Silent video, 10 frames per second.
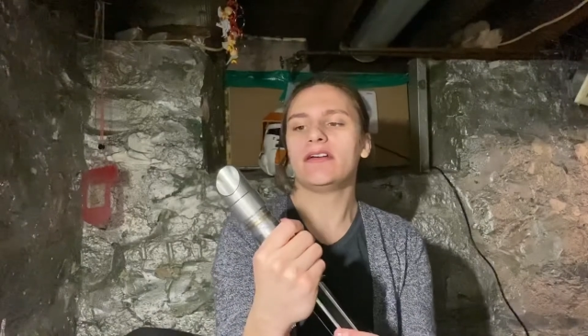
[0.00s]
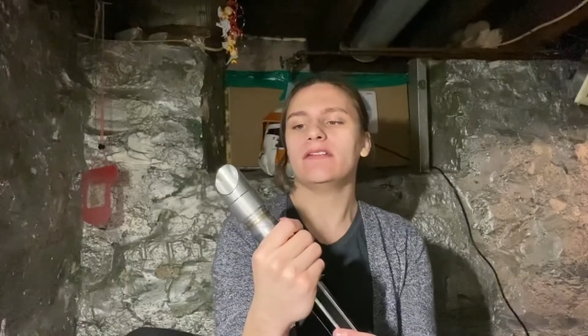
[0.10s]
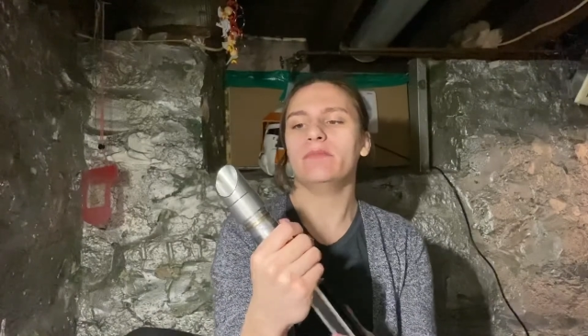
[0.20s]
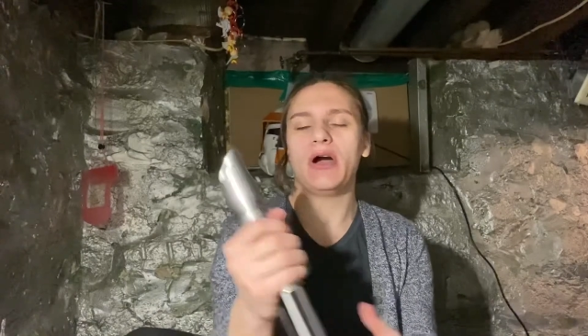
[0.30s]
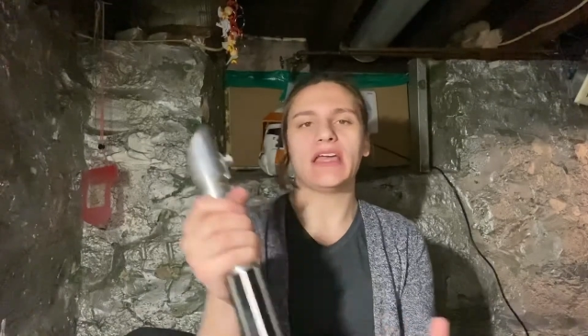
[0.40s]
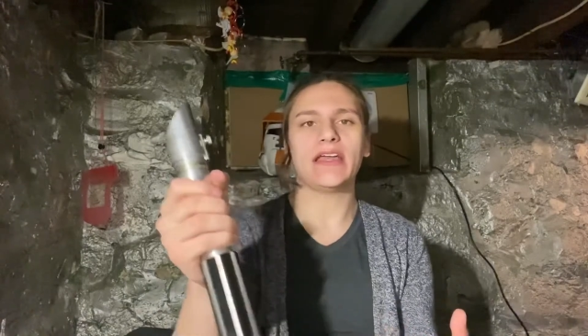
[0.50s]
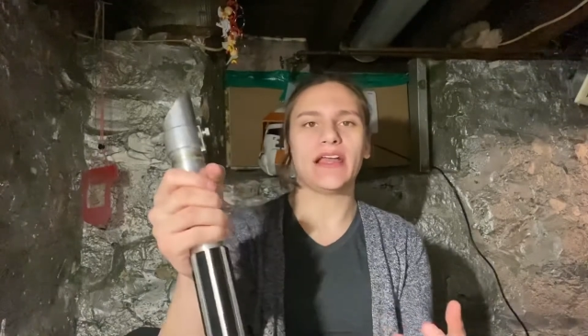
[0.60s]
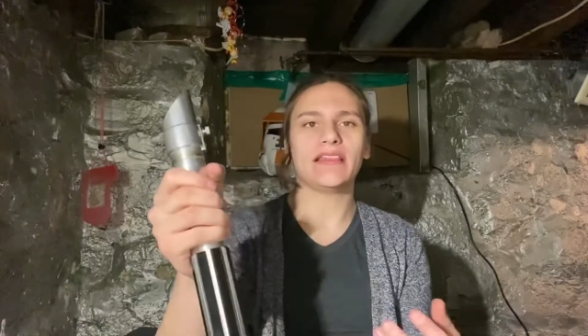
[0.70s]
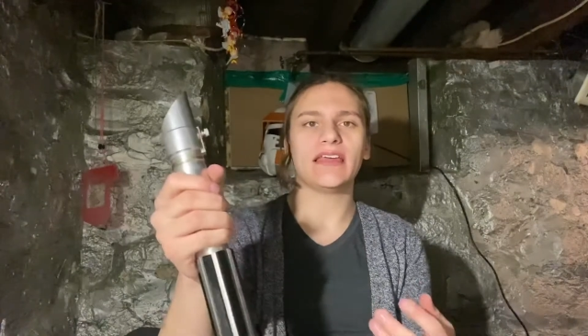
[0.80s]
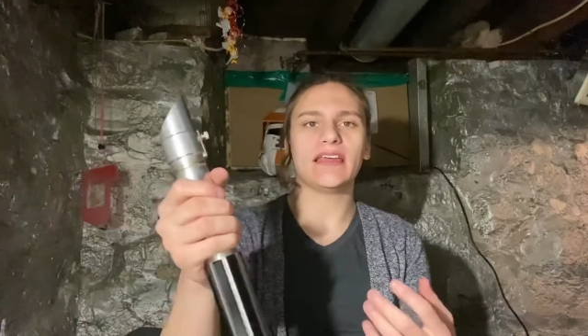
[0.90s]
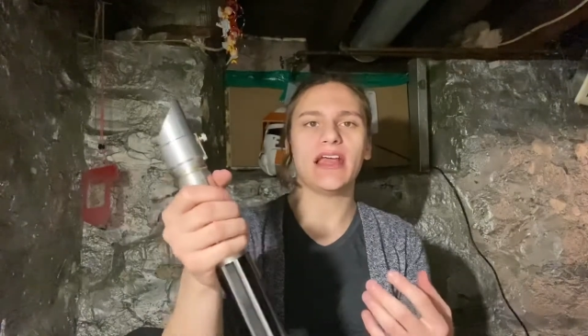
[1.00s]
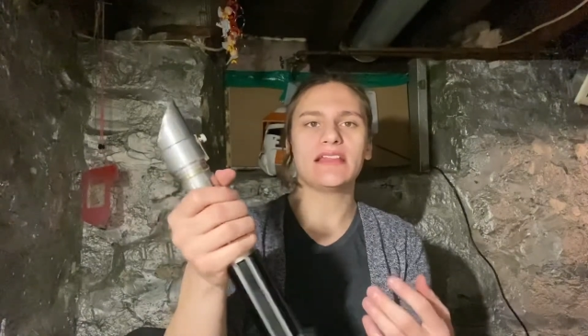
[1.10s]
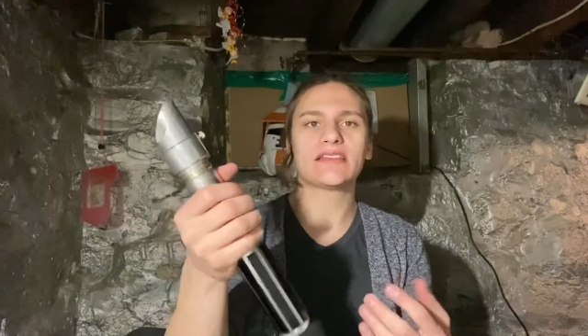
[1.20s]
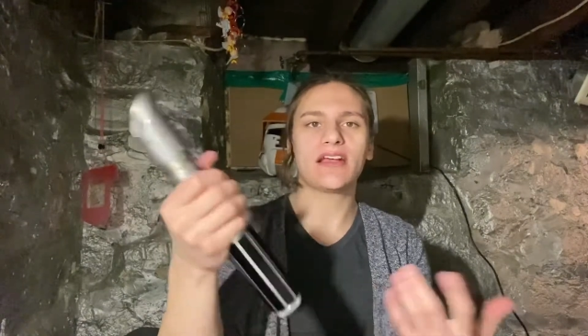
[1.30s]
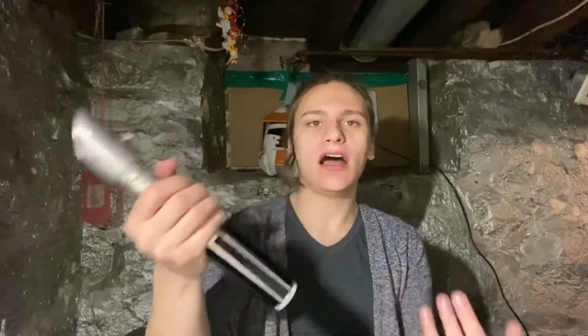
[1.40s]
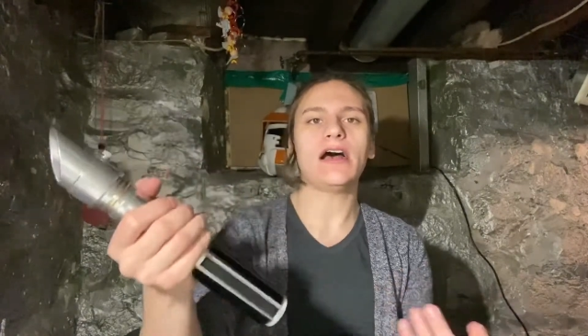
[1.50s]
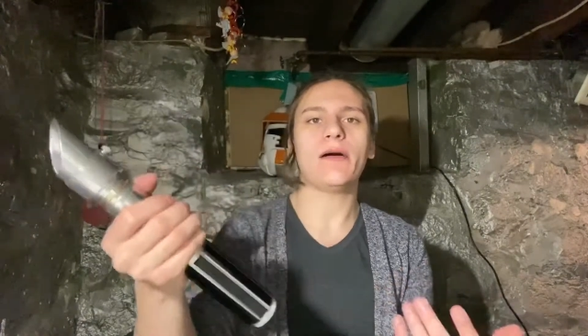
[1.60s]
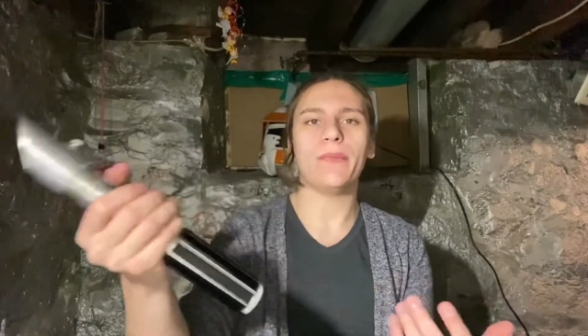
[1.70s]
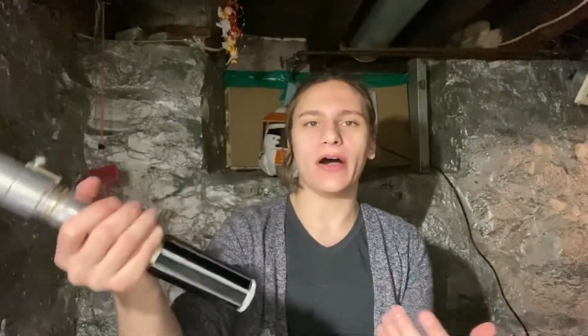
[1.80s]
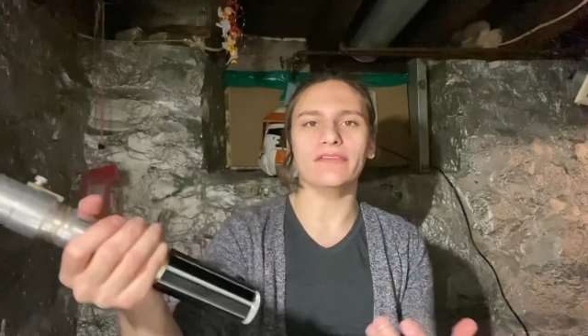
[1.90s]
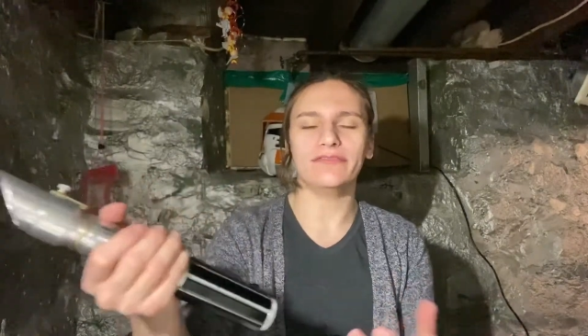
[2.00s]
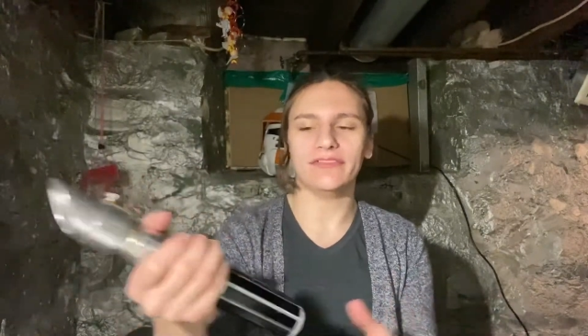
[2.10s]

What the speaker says: But it's a cut above.